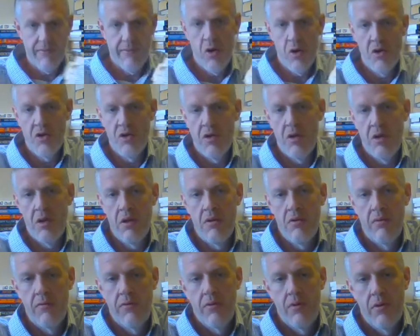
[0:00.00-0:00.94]
version
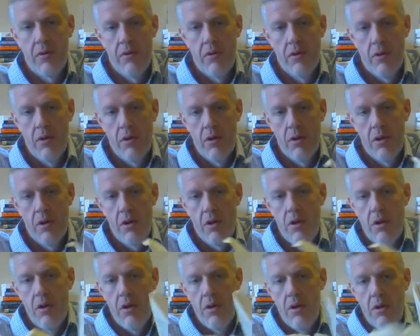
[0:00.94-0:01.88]
of
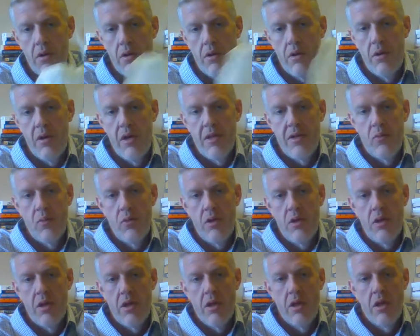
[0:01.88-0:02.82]
this
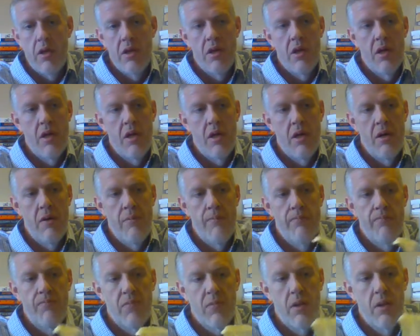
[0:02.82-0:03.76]
one here,
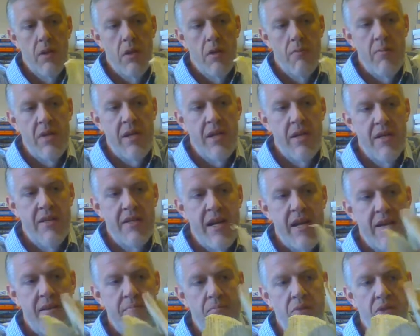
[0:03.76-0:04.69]
um, because
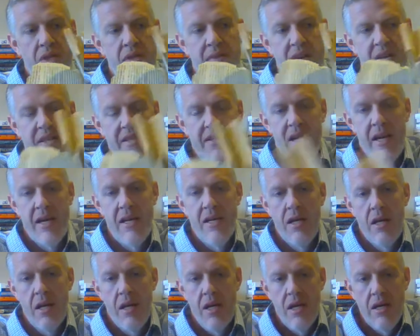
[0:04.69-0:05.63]
I believe I
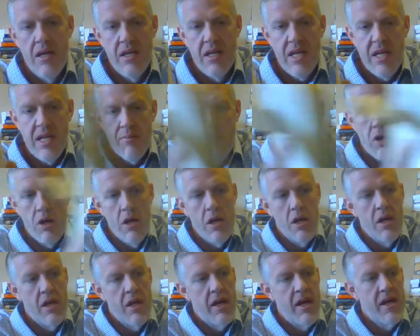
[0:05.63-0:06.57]
cite Niebuhr,
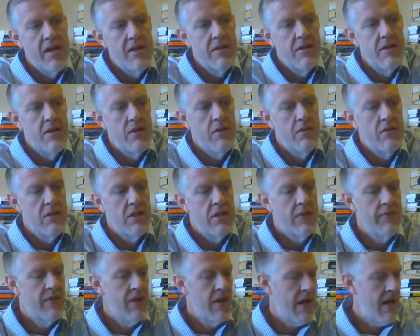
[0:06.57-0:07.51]
and I don't
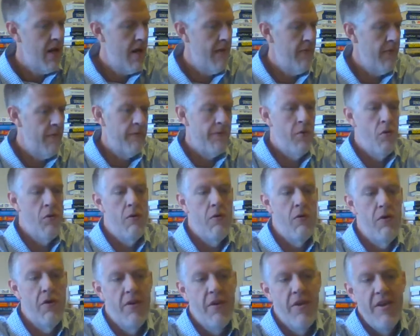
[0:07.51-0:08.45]
even have the
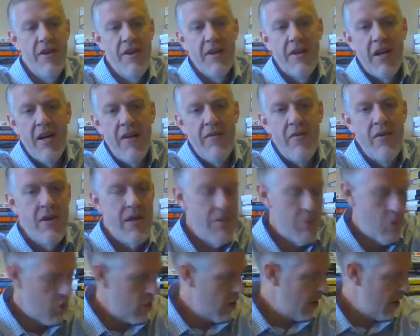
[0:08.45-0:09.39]
full cover
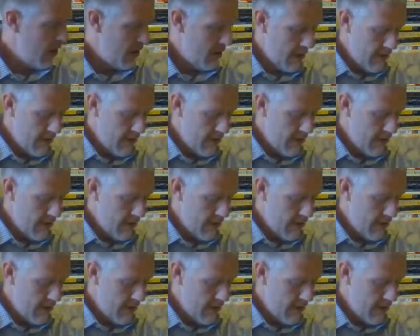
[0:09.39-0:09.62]
anymore.